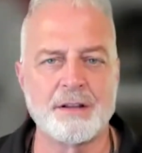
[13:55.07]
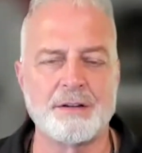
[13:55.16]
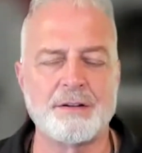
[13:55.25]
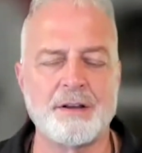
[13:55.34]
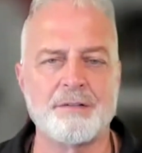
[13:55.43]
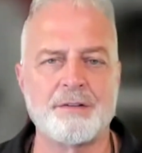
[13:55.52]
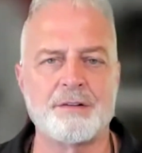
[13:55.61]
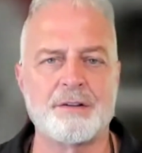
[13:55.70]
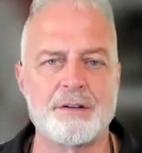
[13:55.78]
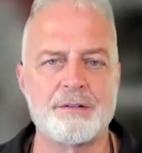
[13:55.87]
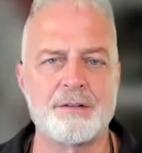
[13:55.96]
that tells us
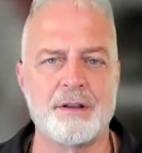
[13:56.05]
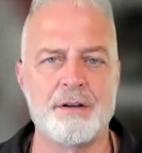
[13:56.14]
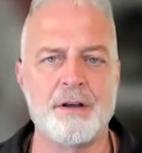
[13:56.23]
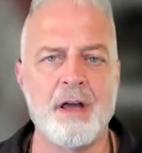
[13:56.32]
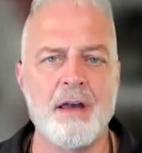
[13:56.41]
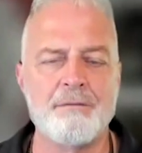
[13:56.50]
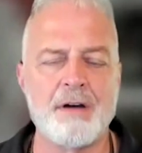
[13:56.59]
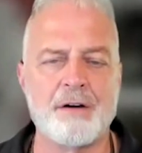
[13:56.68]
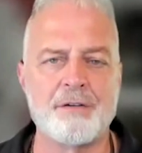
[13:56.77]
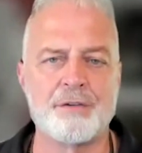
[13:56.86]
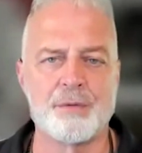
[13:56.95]
that the
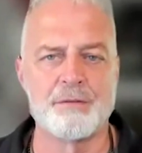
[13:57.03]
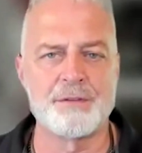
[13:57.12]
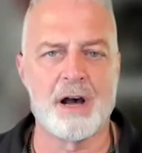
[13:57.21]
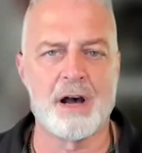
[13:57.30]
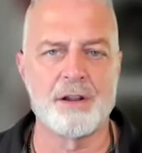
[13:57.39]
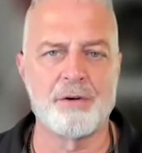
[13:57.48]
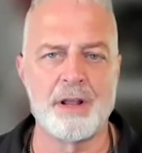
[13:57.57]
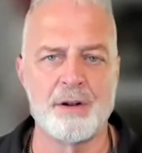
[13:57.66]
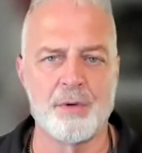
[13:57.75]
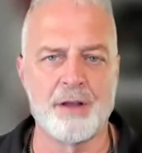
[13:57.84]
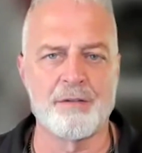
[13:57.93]
founders would have
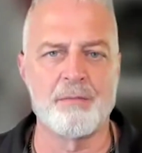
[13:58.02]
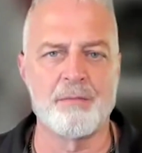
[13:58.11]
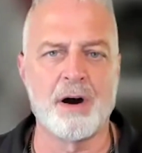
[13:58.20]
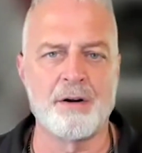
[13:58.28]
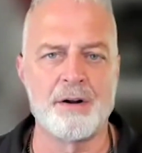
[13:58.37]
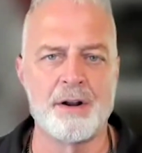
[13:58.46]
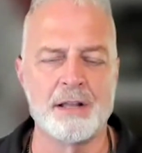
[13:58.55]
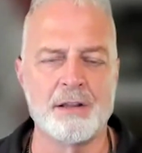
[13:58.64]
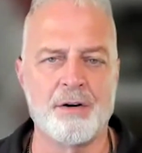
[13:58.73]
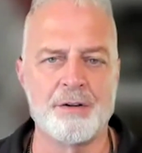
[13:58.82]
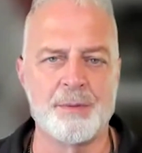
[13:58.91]
tolerated whatever modern day
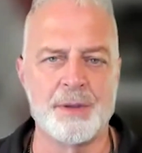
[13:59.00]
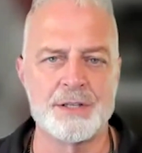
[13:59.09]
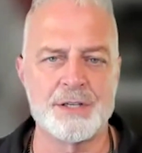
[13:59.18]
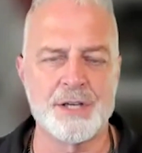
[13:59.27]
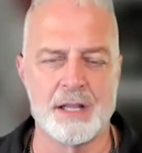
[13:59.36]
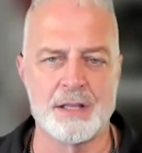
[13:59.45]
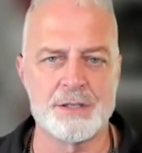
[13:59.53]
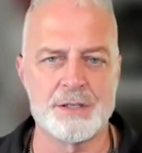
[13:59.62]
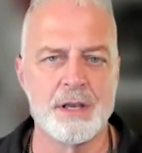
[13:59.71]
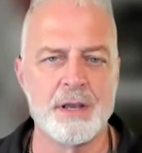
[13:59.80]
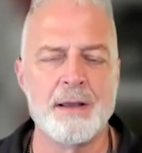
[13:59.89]
law is being challenged.